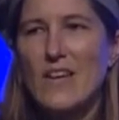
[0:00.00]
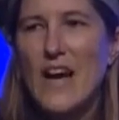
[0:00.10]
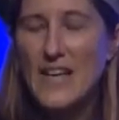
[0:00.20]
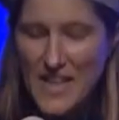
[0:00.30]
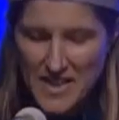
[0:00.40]

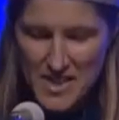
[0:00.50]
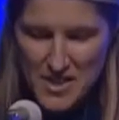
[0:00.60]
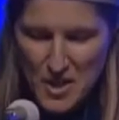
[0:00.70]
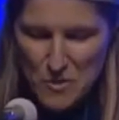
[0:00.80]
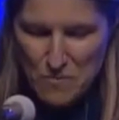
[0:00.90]
I'd like to
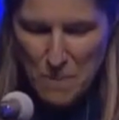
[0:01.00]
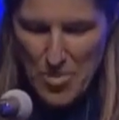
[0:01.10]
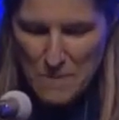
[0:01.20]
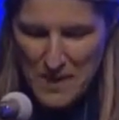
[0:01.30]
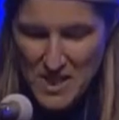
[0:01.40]
start
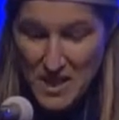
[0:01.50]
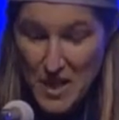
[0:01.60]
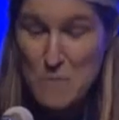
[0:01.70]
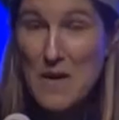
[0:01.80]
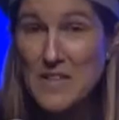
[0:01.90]
by
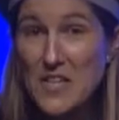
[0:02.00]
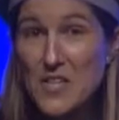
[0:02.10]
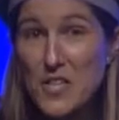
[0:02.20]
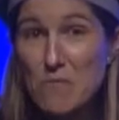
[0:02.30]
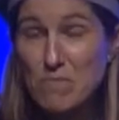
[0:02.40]
talking about
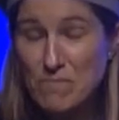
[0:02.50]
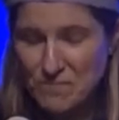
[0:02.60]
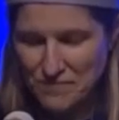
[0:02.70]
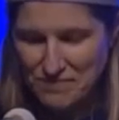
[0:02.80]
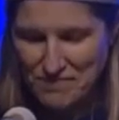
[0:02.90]
leadership.
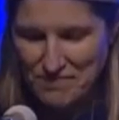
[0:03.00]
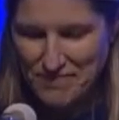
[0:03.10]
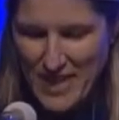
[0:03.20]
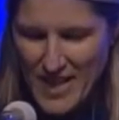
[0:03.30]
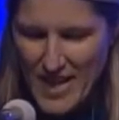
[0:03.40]

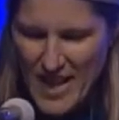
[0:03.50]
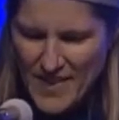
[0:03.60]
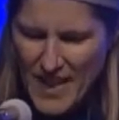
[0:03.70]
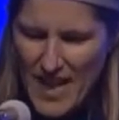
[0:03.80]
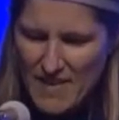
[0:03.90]
And the
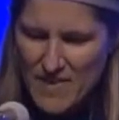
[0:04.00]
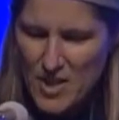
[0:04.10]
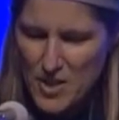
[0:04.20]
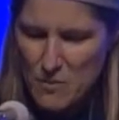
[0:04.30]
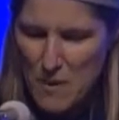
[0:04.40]
kind of
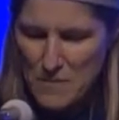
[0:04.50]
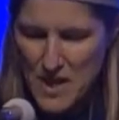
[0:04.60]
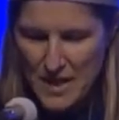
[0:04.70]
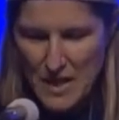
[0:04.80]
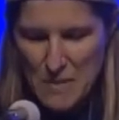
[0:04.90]
leadership I'm
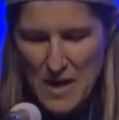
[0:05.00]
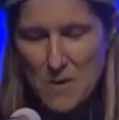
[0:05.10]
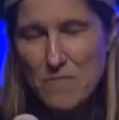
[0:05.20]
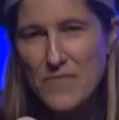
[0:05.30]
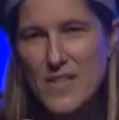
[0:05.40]
talking about
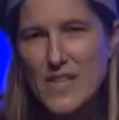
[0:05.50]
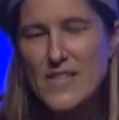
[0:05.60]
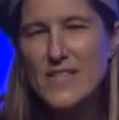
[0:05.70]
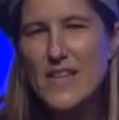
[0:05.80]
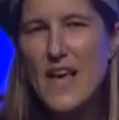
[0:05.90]

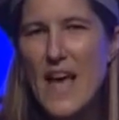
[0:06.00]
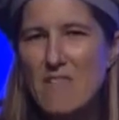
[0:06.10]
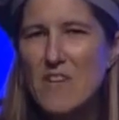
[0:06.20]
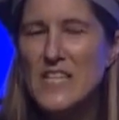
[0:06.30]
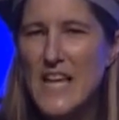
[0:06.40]
is
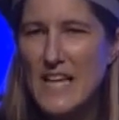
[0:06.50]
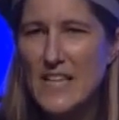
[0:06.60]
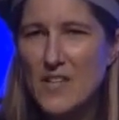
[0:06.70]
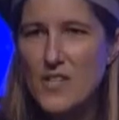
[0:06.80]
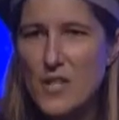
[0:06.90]
everyday
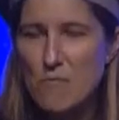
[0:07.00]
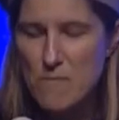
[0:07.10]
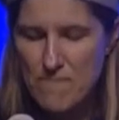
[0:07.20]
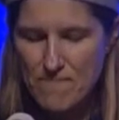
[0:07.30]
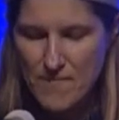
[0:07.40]
leadership.
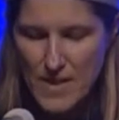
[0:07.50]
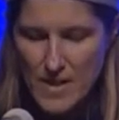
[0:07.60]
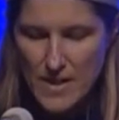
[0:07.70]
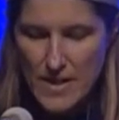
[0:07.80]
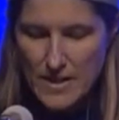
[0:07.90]

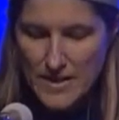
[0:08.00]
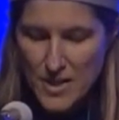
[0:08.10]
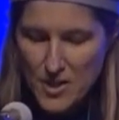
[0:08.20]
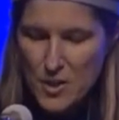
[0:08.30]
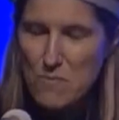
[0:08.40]

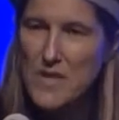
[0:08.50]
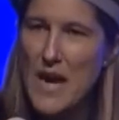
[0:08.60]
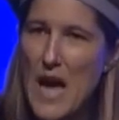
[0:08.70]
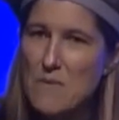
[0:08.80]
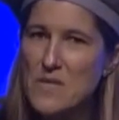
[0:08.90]
Leadership that
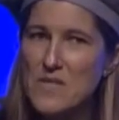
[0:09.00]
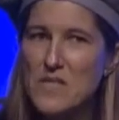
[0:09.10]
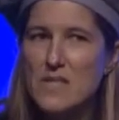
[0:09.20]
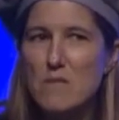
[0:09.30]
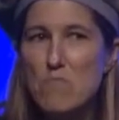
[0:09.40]

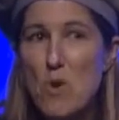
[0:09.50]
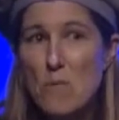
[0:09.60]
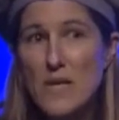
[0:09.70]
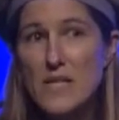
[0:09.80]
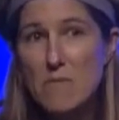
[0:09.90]
happens
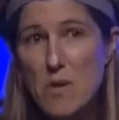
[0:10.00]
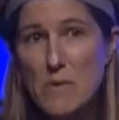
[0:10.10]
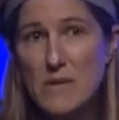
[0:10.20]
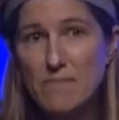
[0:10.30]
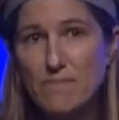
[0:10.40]
moment to moment.